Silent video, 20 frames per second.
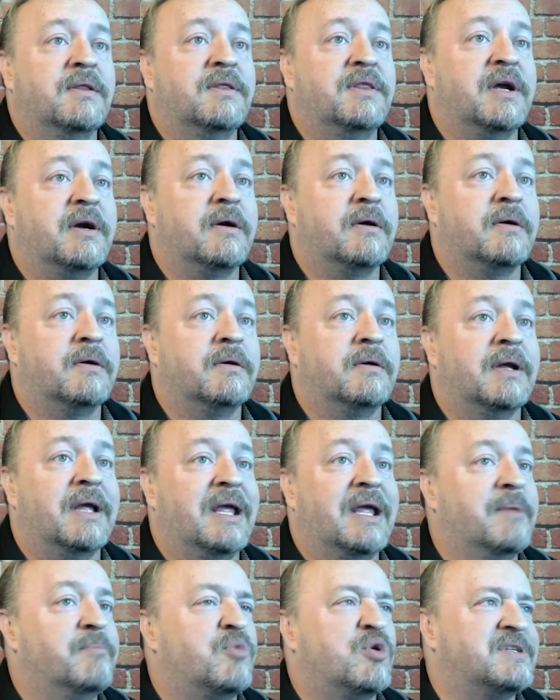Their
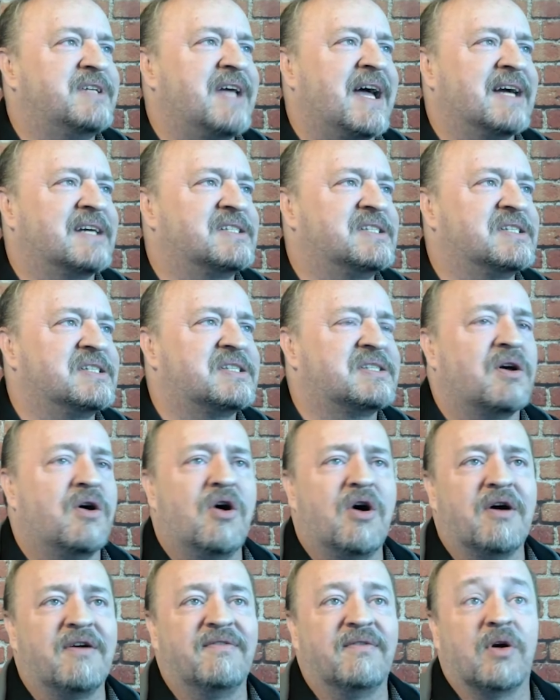import taxes
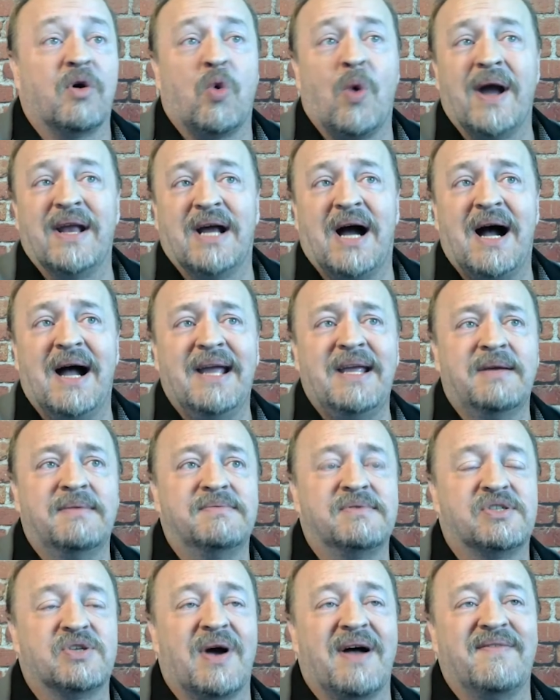are quite high,
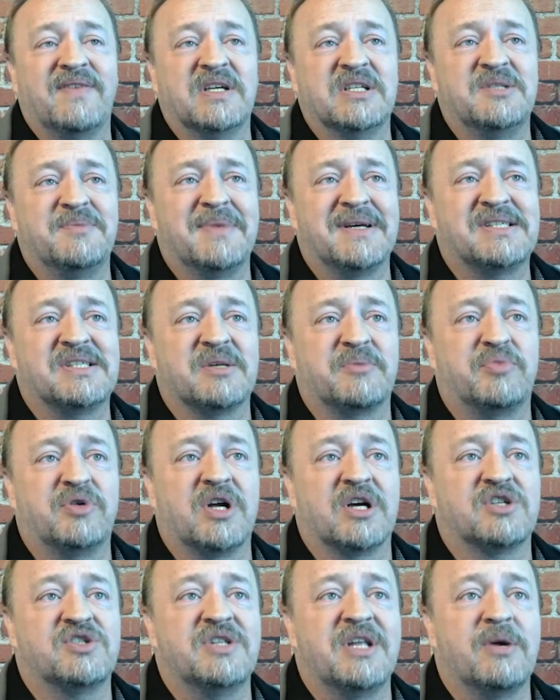so having a domestic
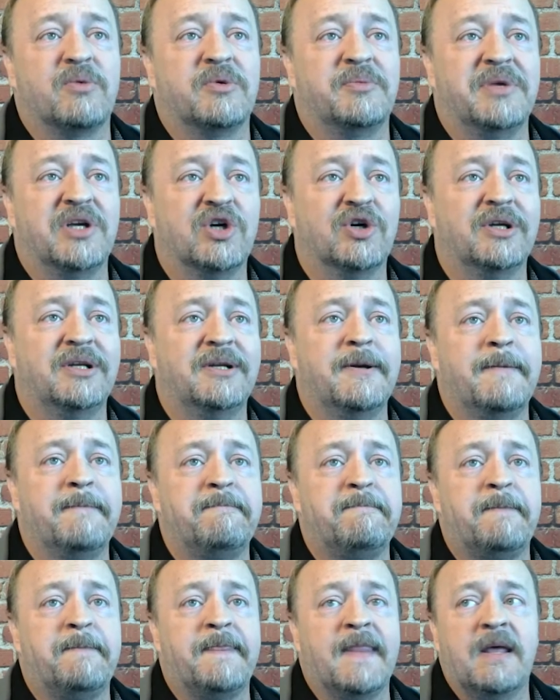production there would be good.
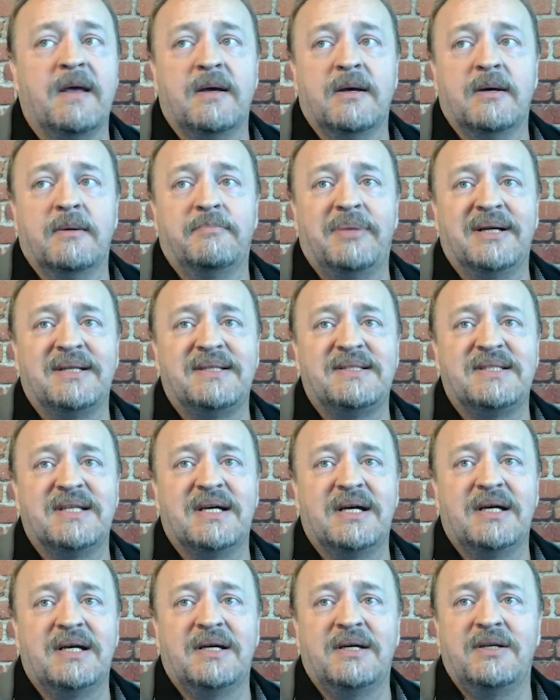But,
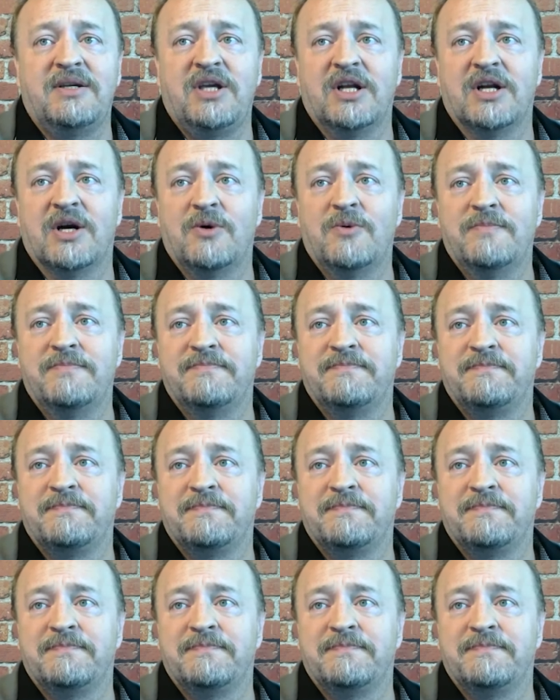uh, you know,